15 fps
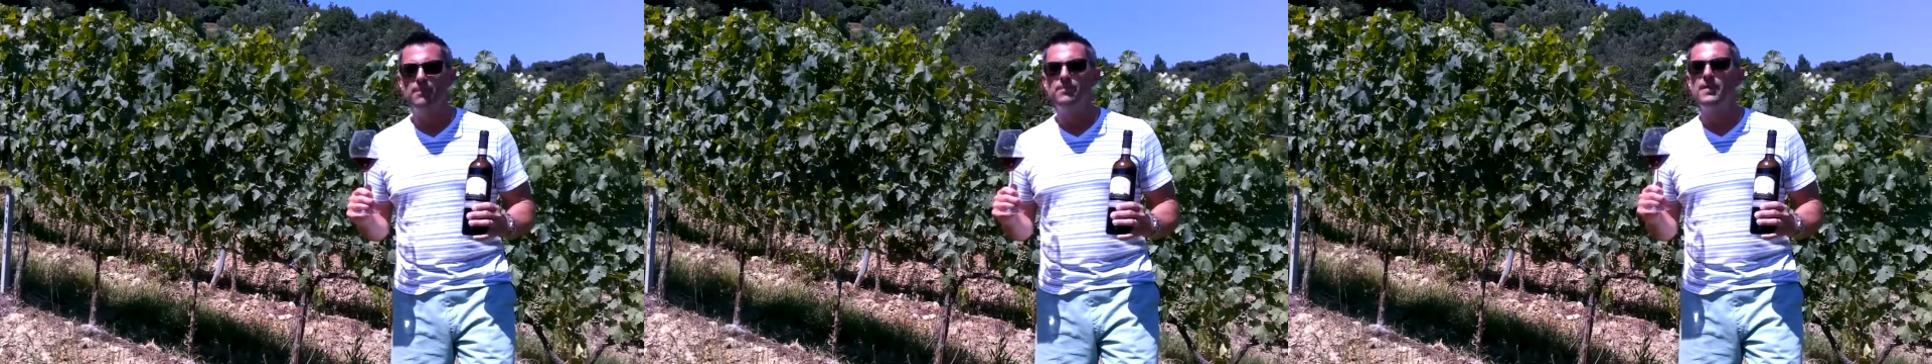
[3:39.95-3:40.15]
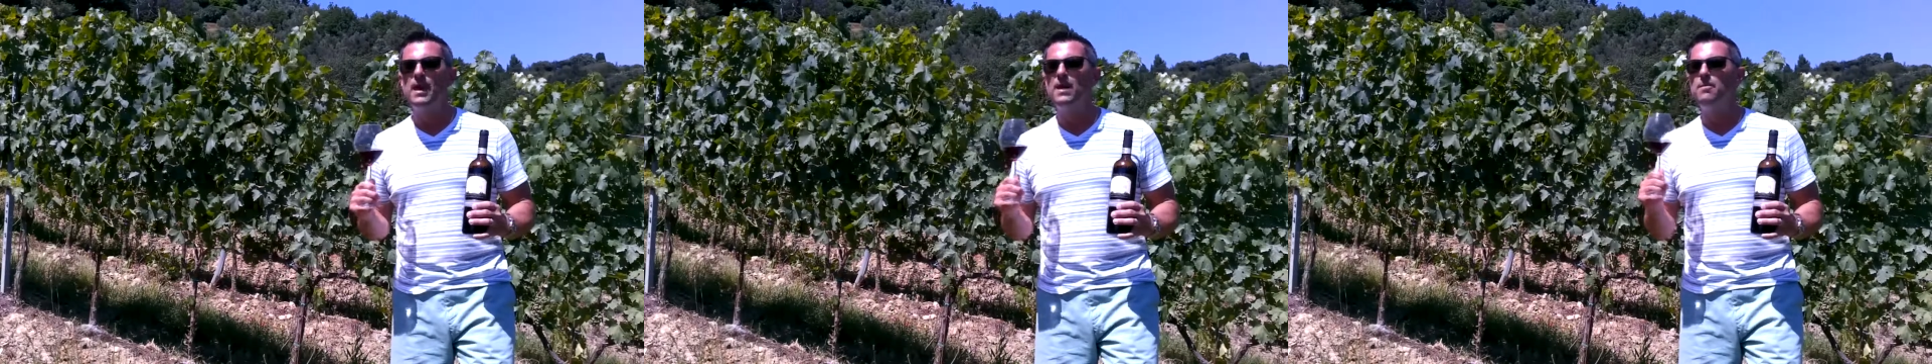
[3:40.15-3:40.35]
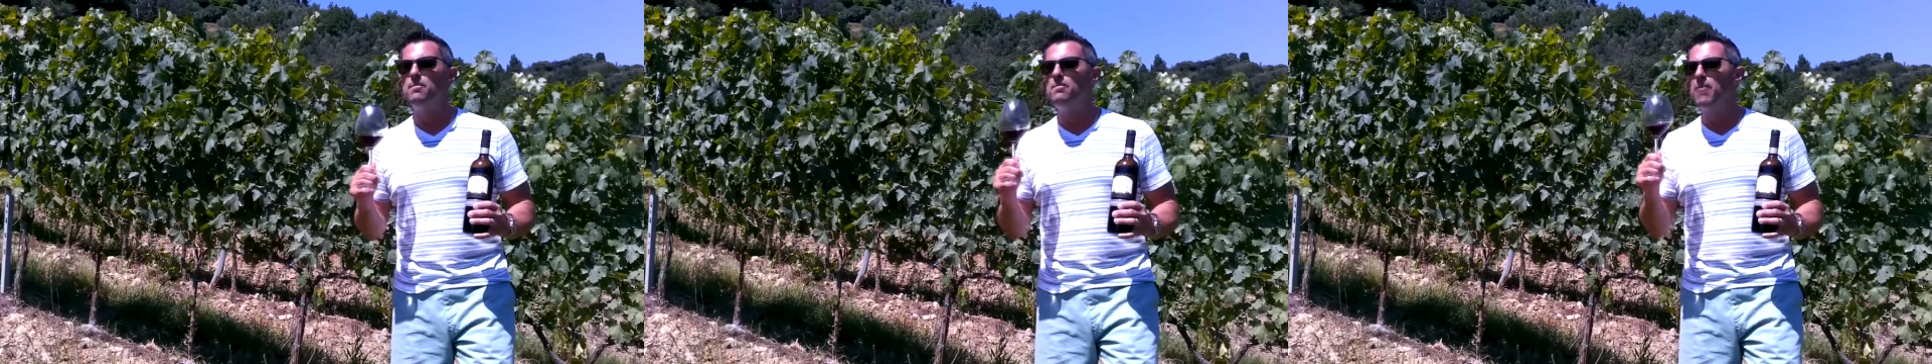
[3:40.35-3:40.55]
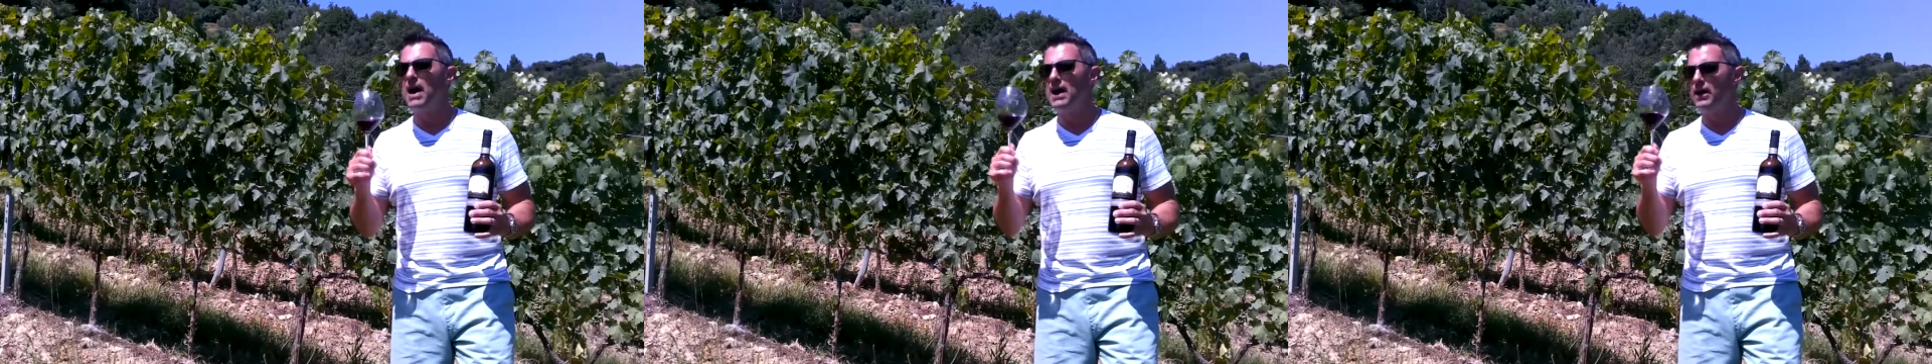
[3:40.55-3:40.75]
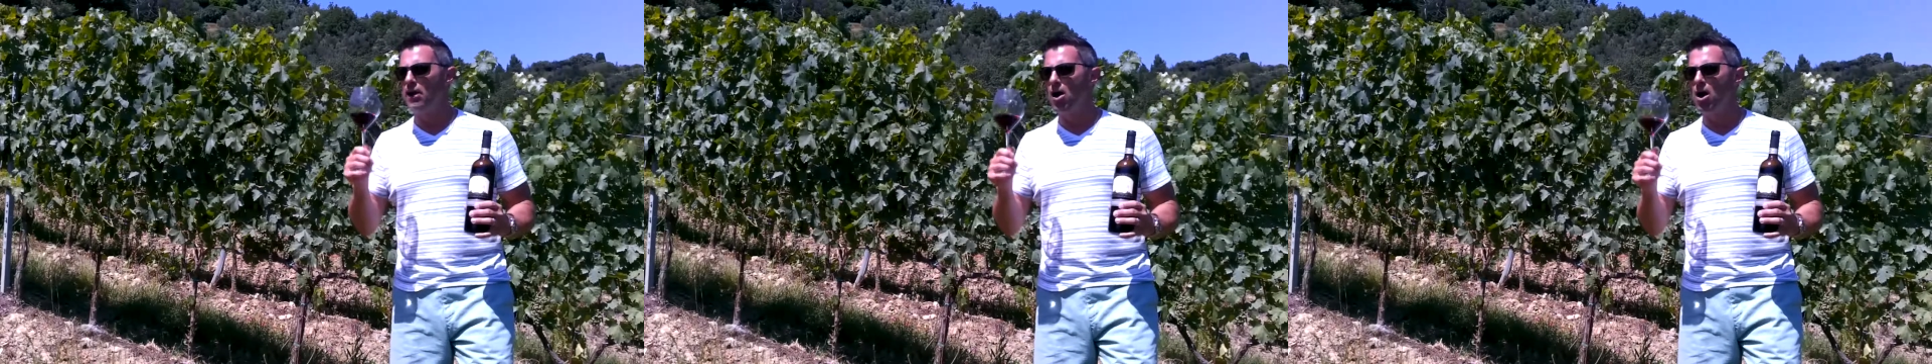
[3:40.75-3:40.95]
then
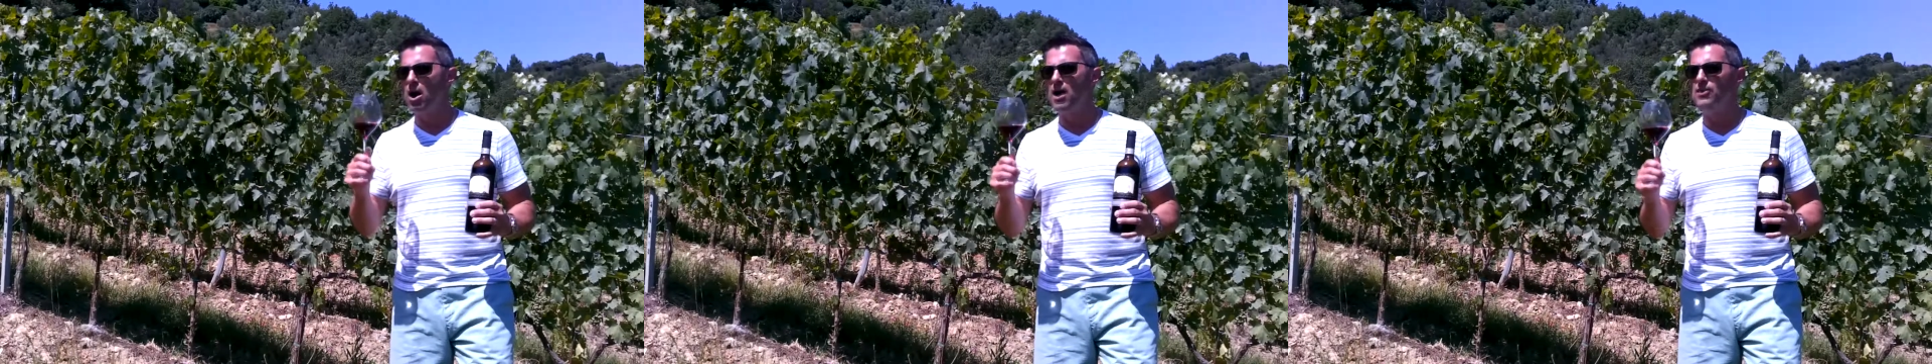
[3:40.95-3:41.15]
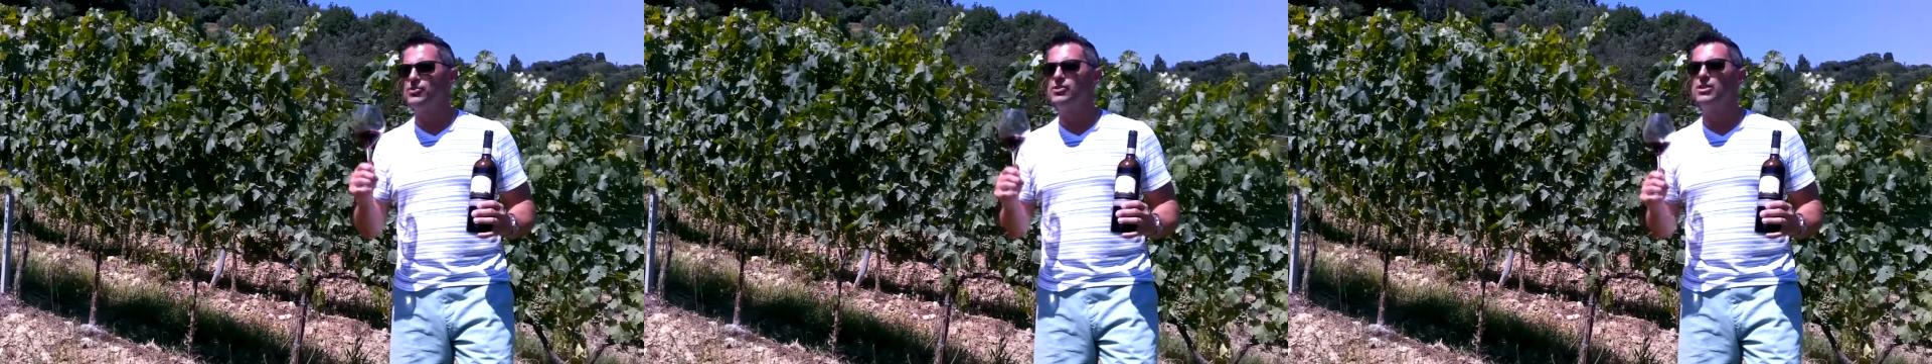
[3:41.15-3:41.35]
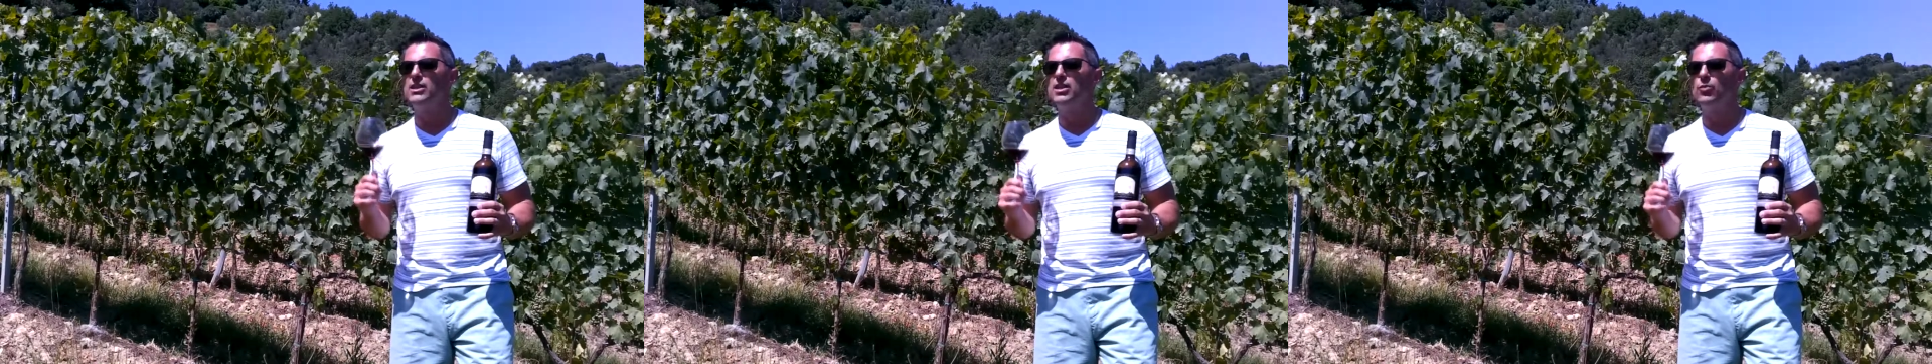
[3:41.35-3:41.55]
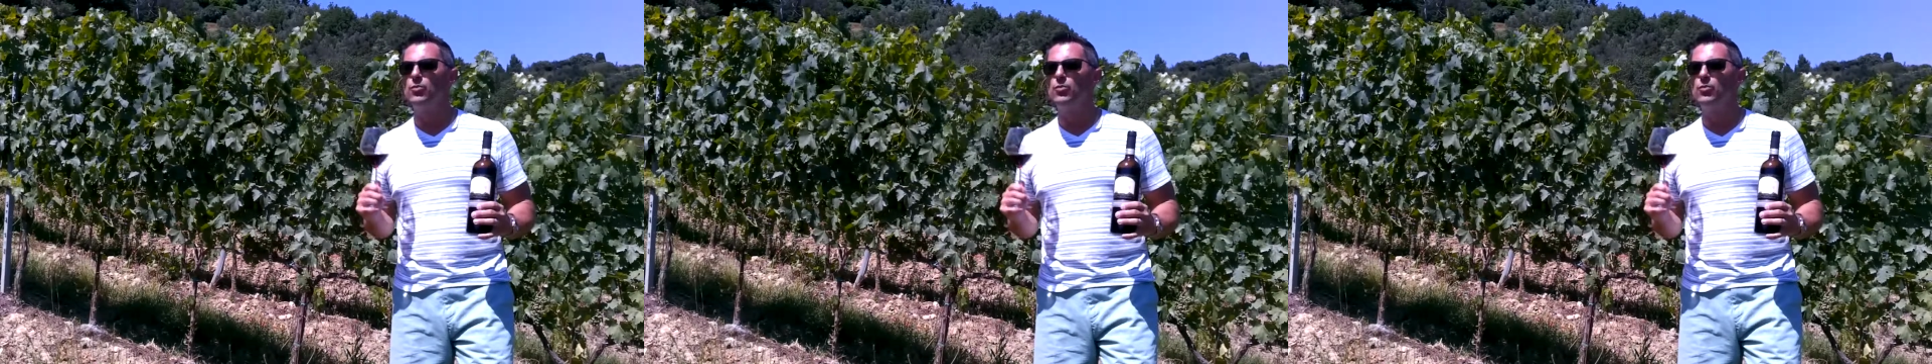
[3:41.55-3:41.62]
by laws, the